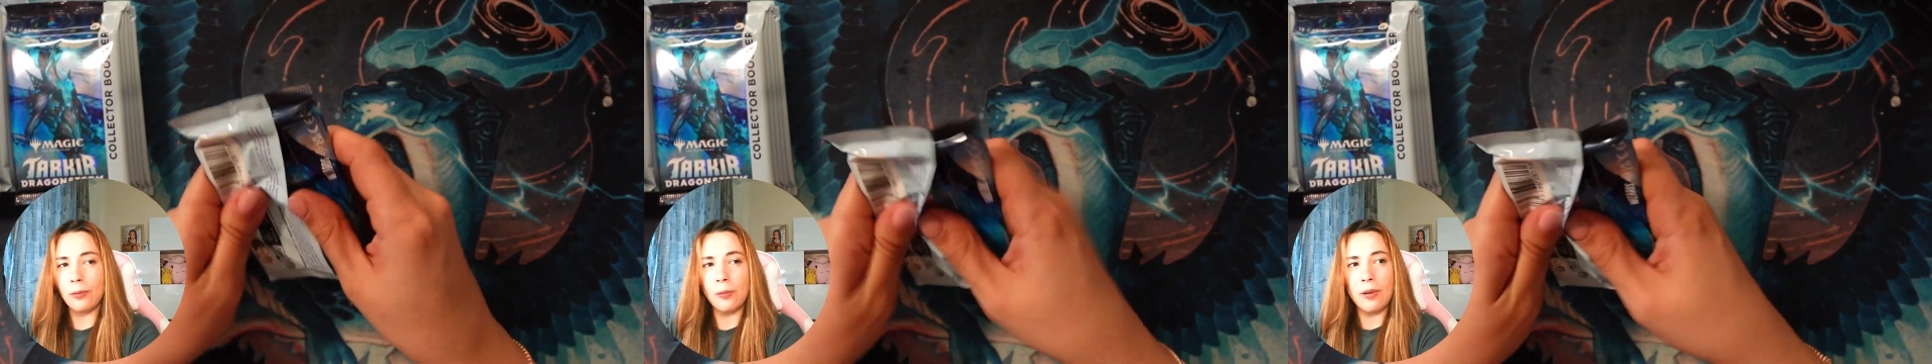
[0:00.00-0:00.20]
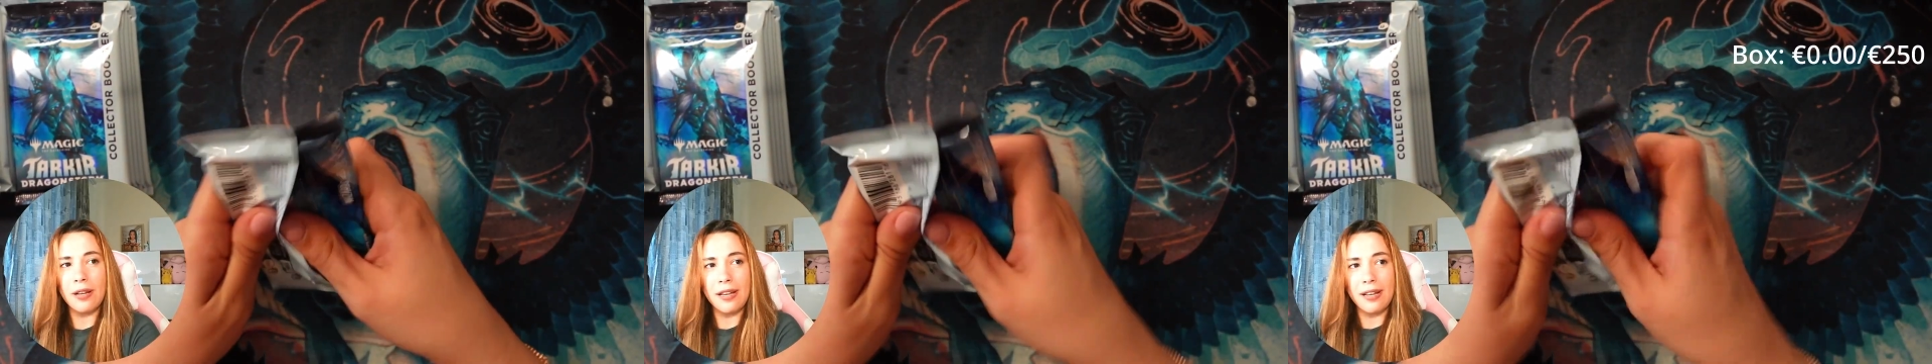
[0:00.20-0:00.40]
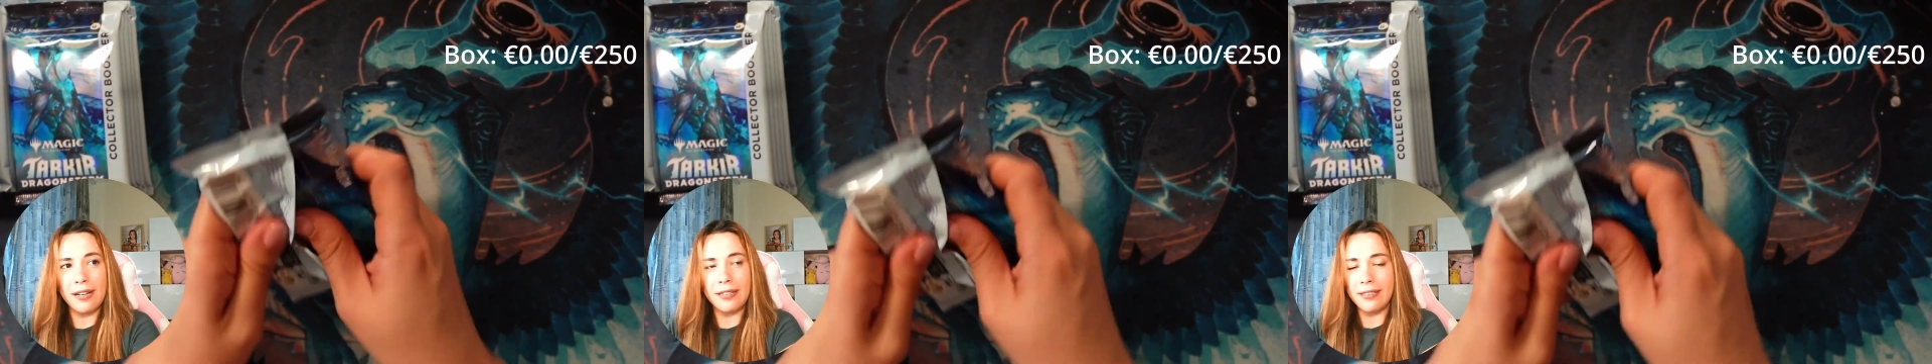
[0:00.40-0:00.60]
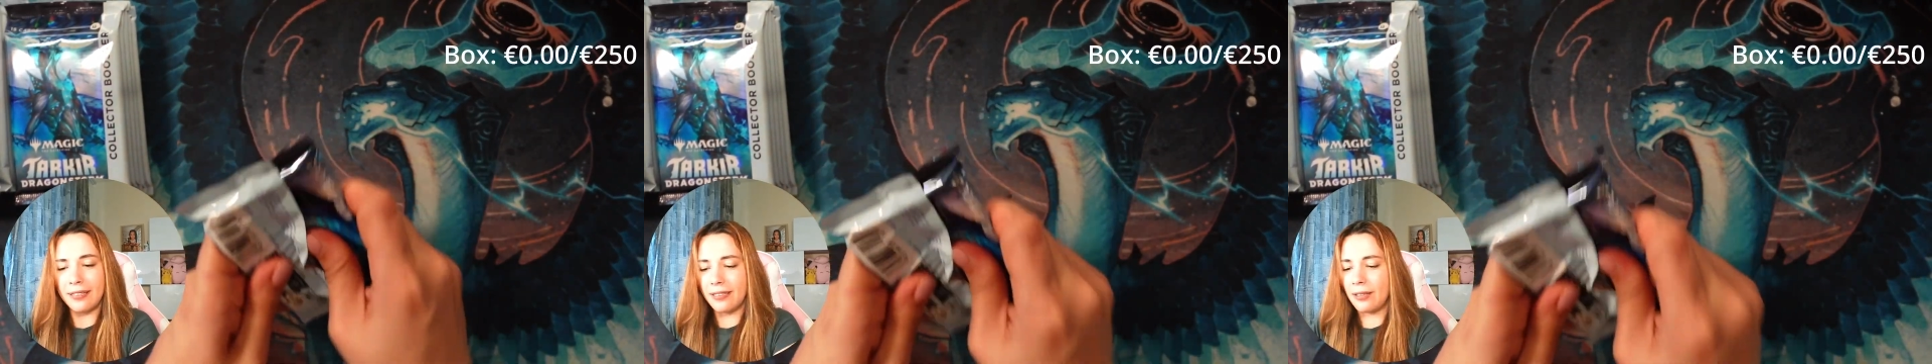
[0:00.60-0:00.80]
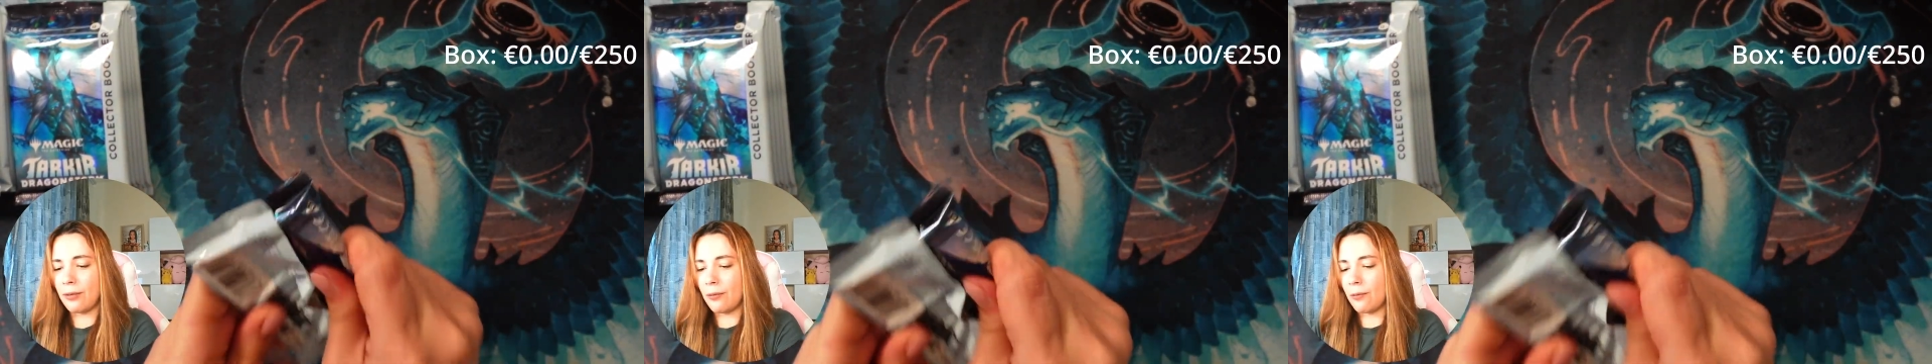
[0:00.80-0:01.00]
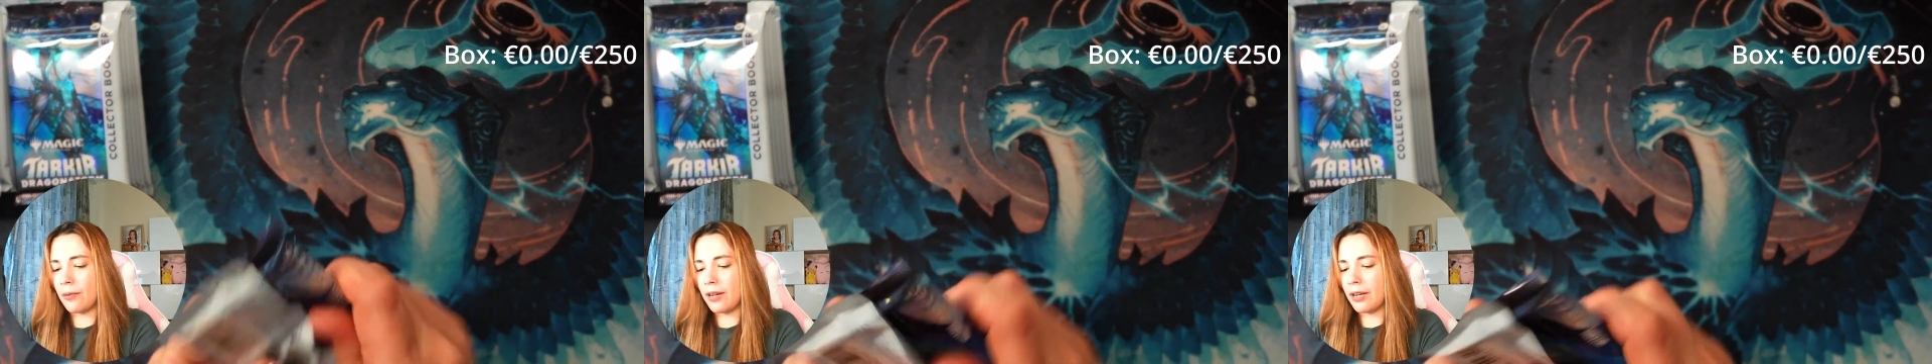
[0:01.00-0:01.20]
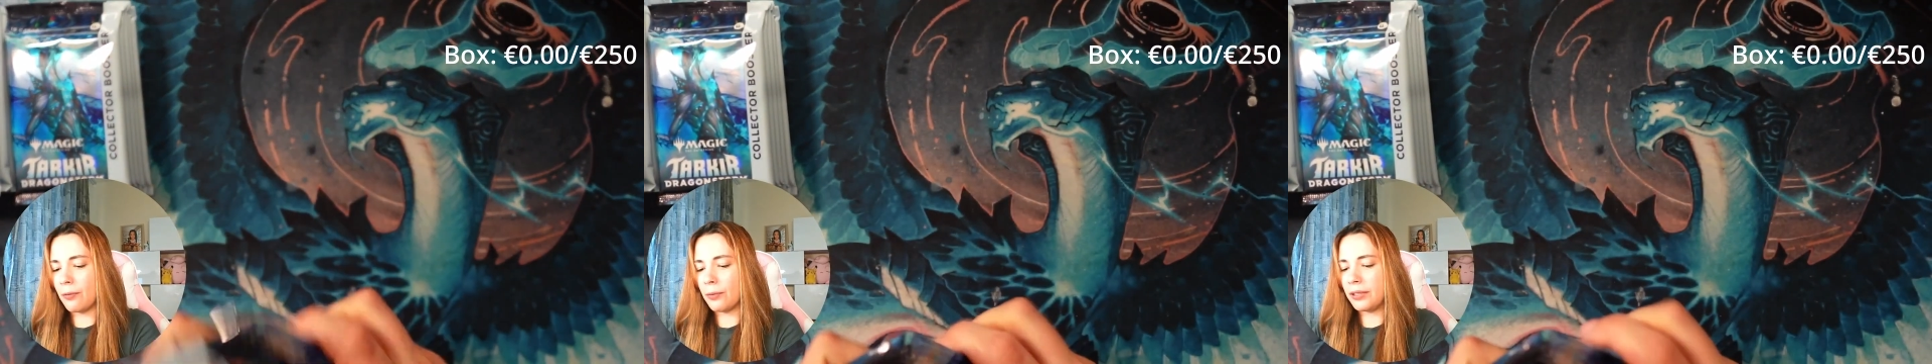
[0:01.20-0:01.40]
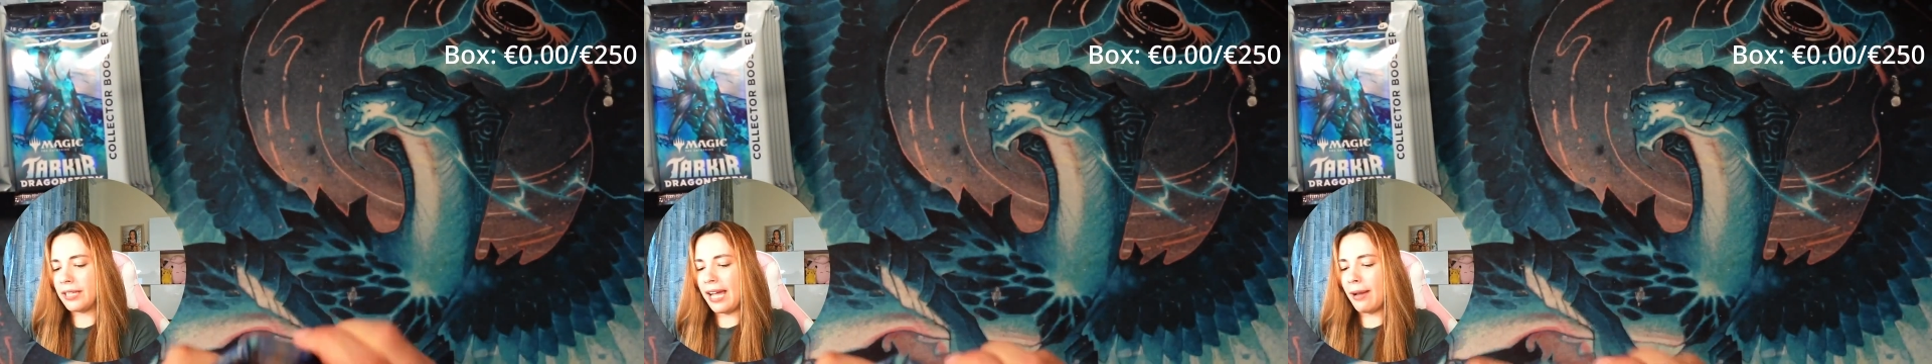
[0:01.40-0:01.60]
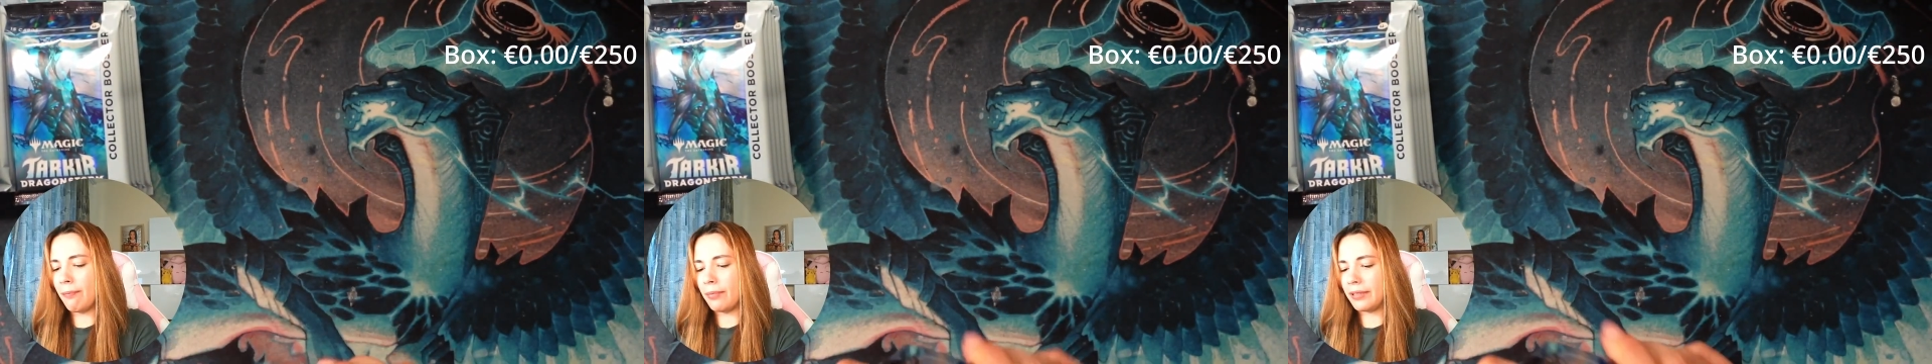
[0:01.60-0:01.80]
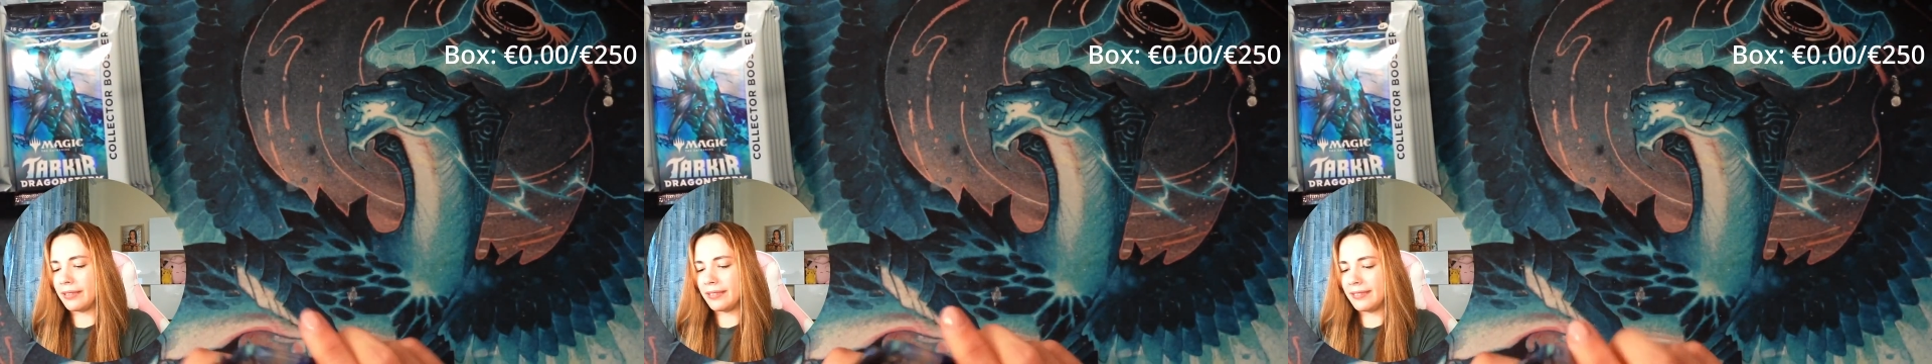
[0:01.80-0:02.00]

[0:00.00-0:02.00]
1, what will happen?